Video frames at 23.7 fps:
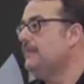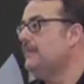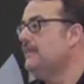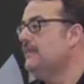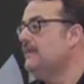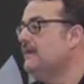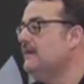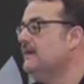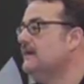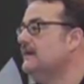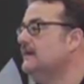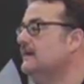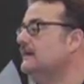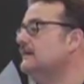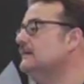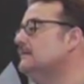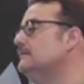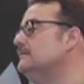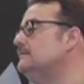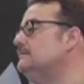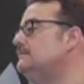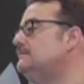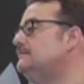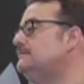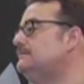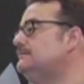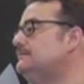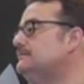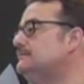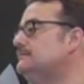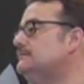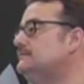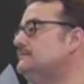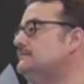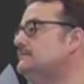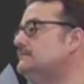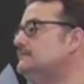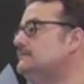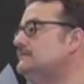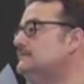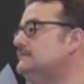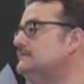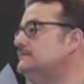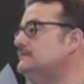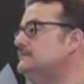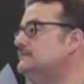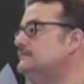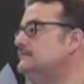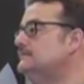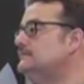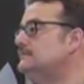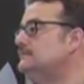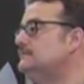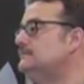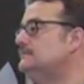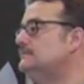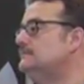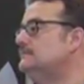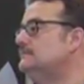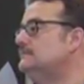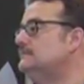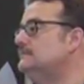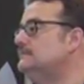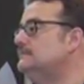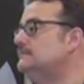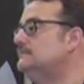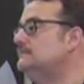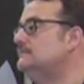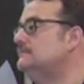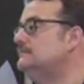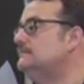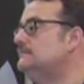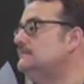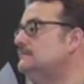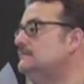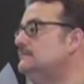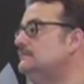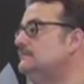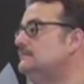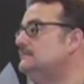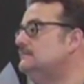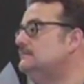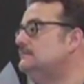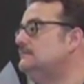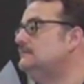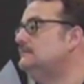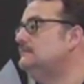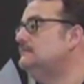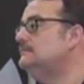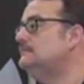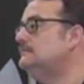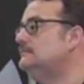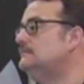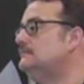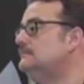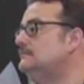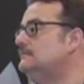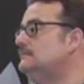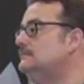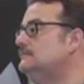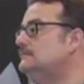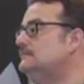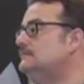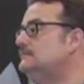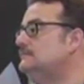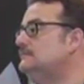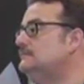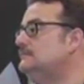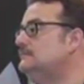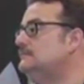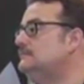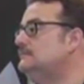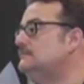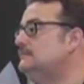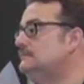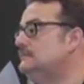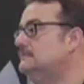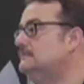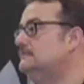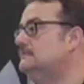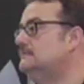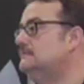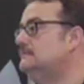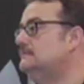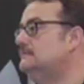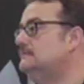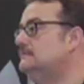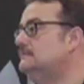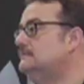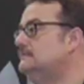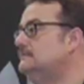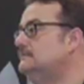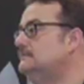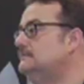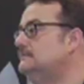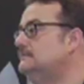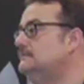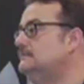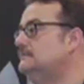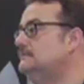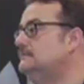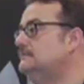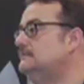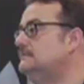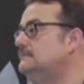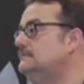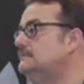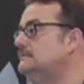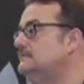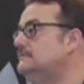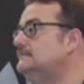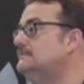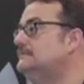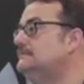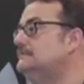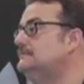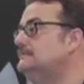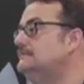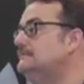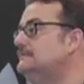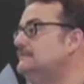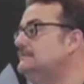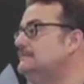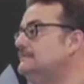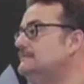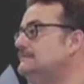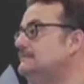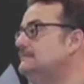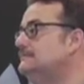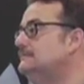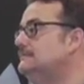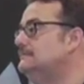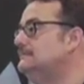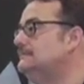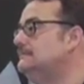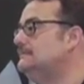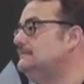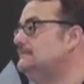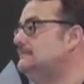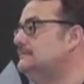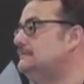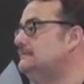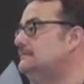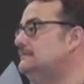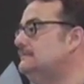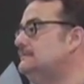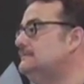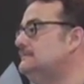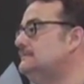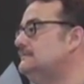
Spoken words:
(not speaking)